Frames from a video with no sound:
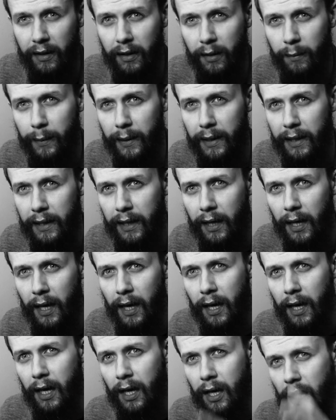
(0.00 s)
it'd be
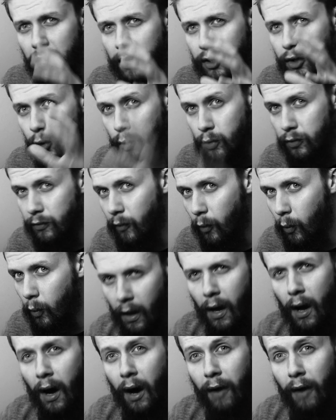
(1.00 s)
useful.